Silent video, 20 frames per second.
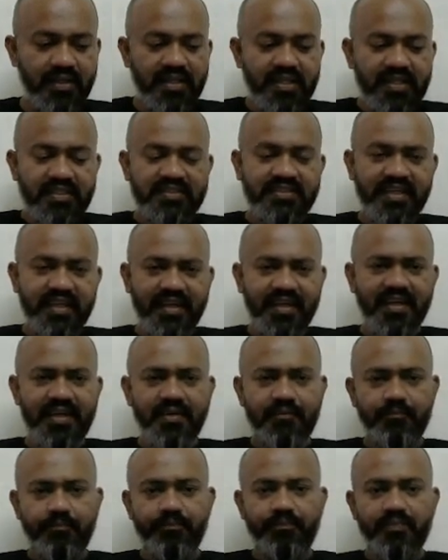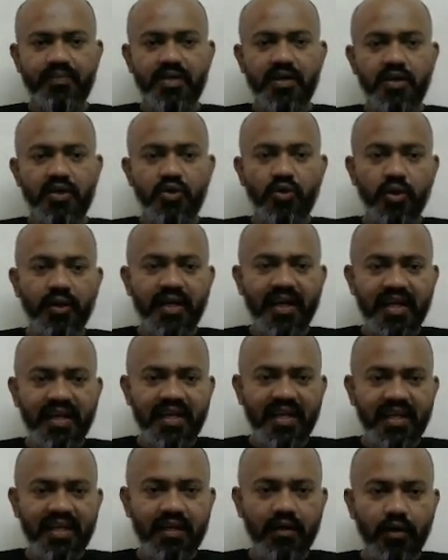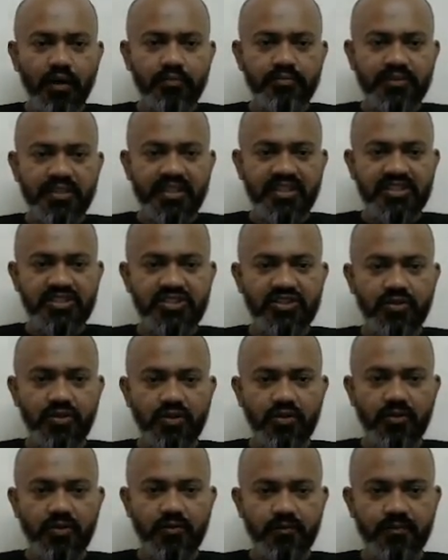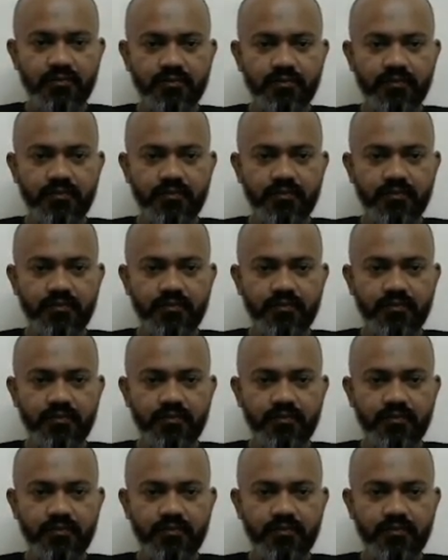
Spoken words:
See, rotating objects, no.